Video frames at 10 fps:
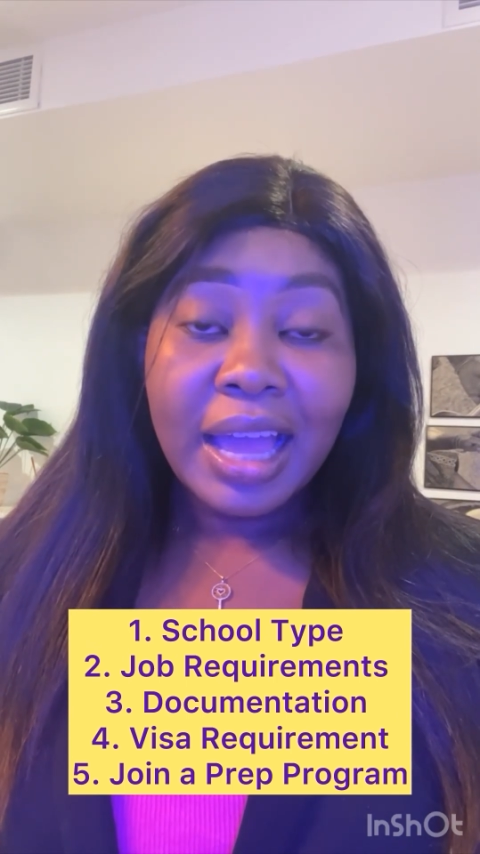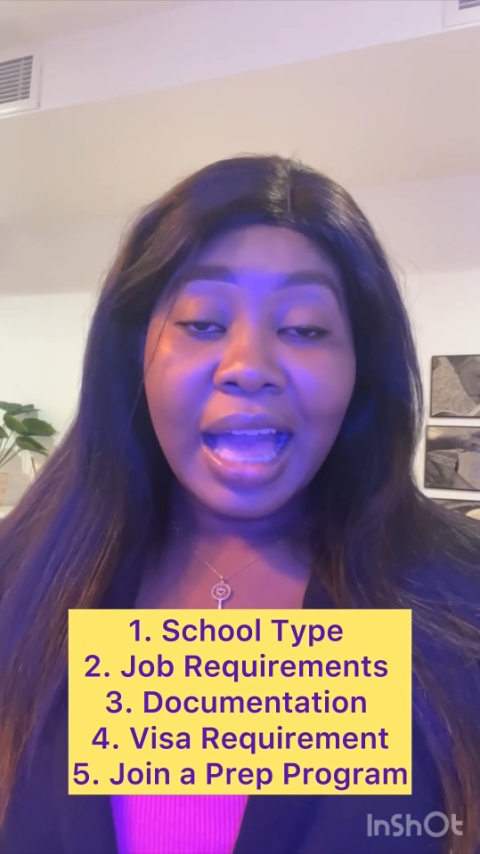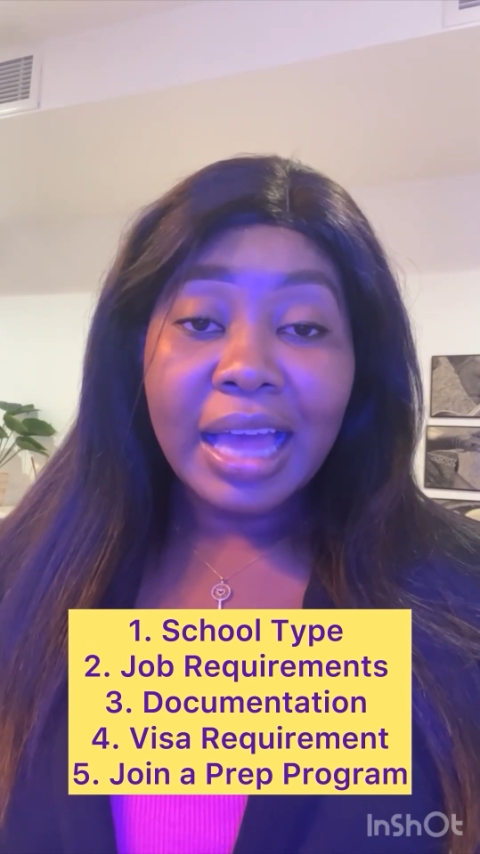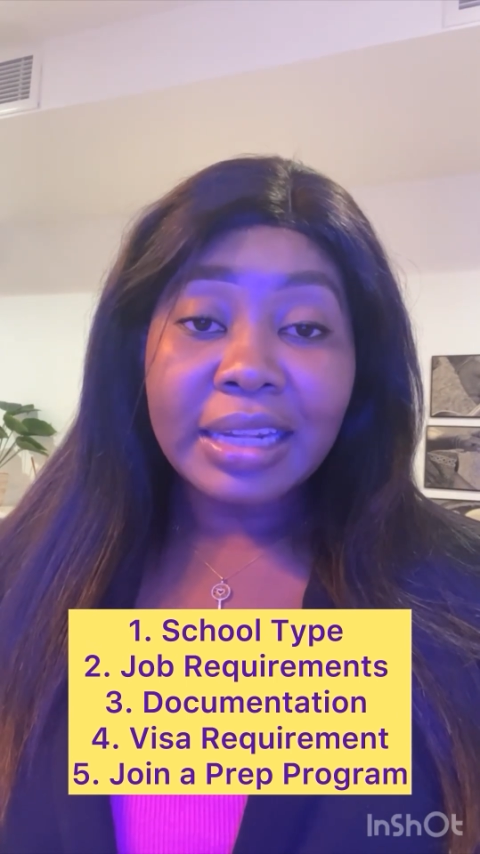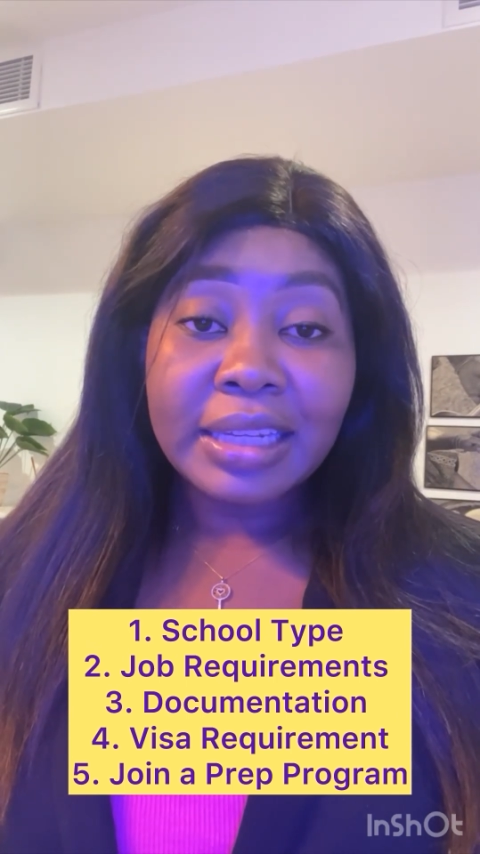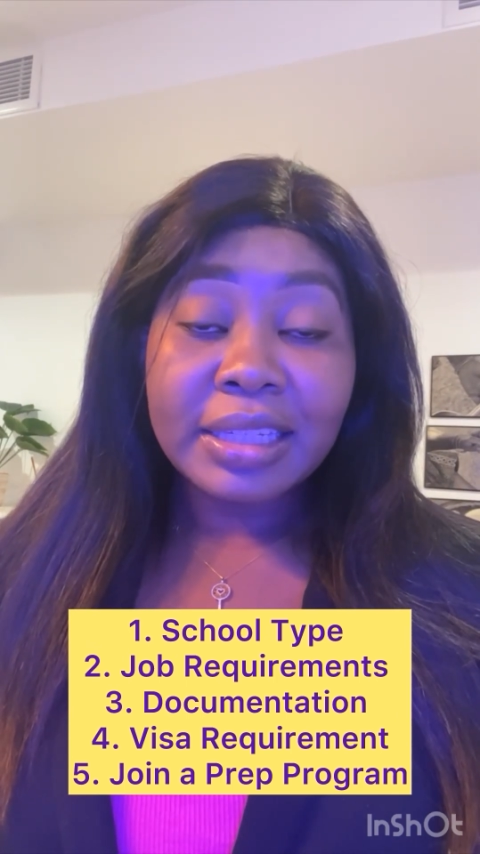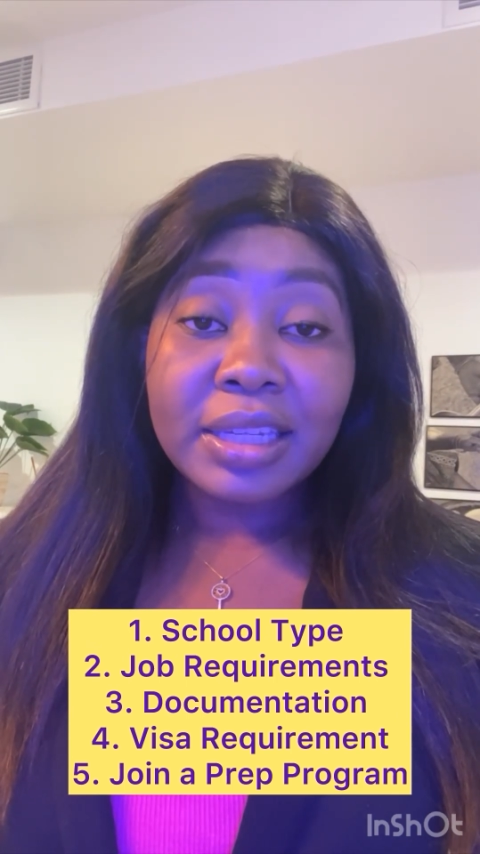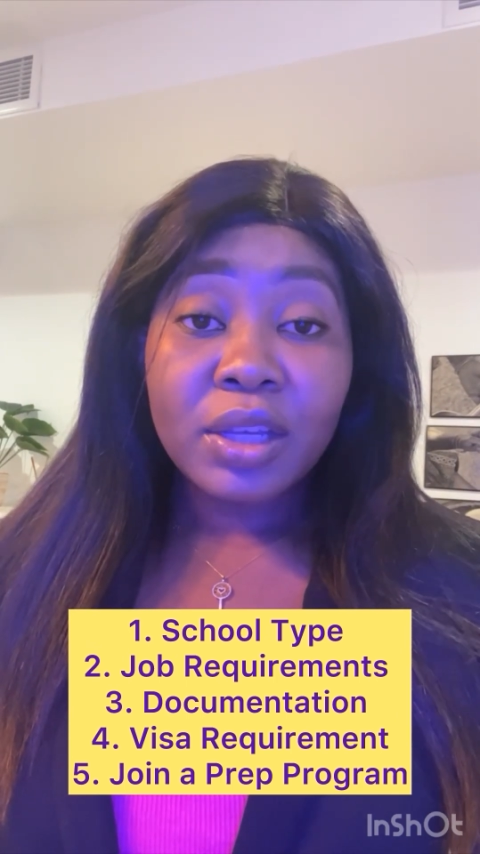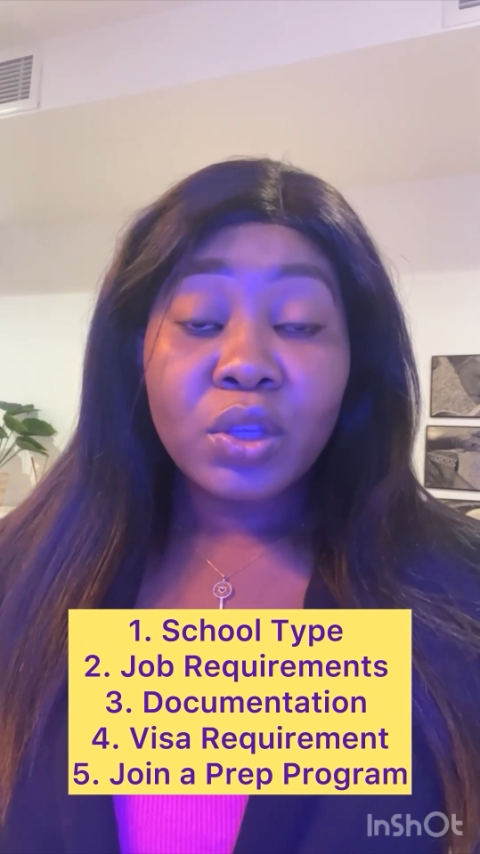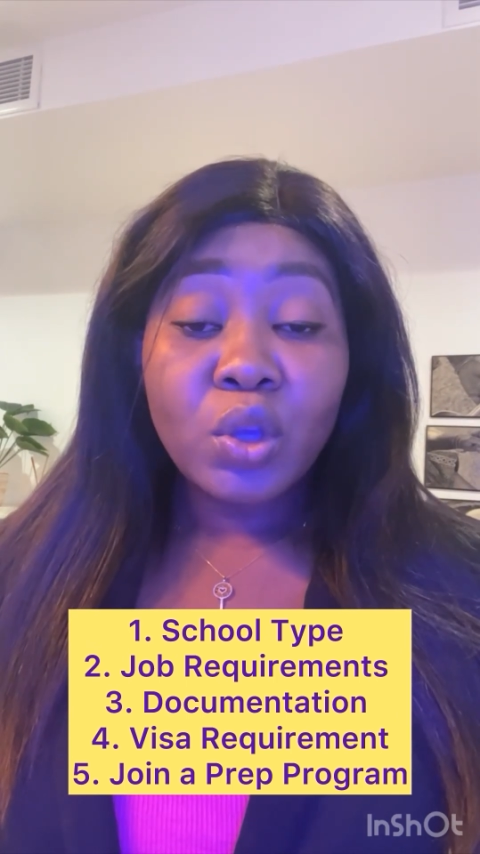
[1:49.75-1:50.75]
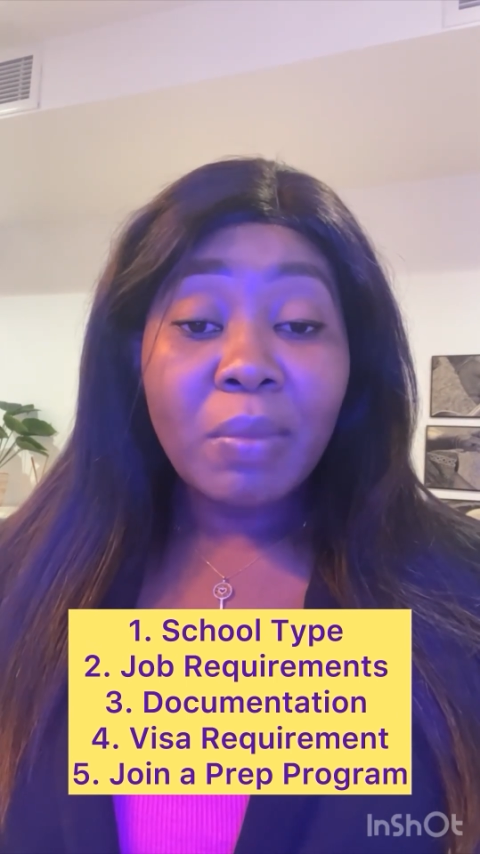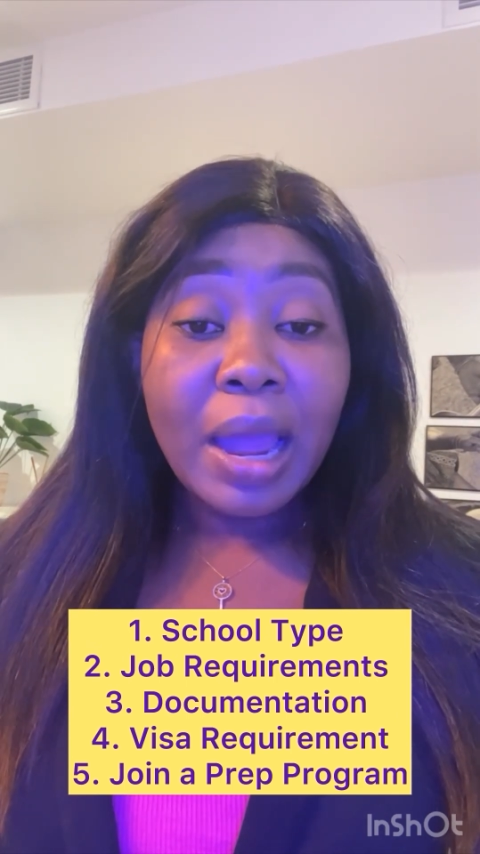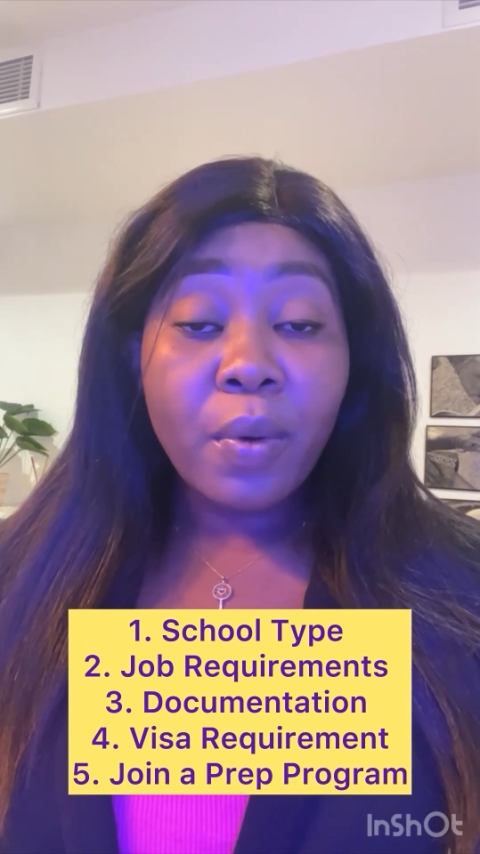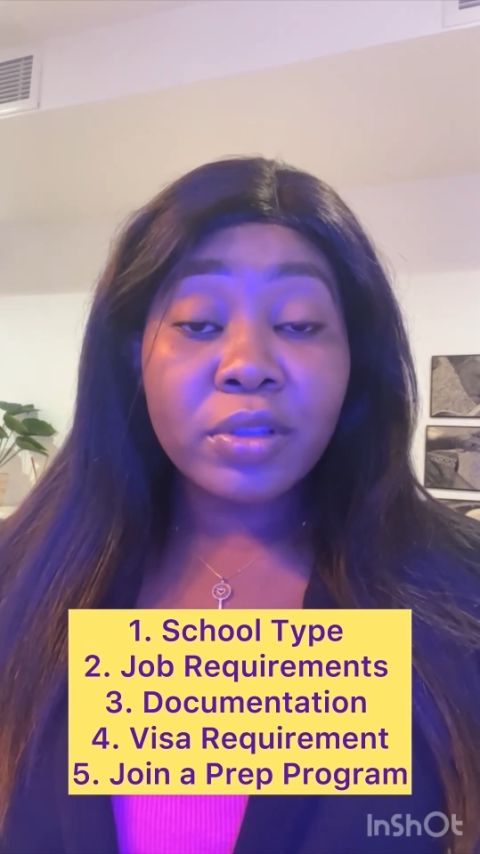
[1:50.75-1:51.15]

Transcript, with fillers: And you might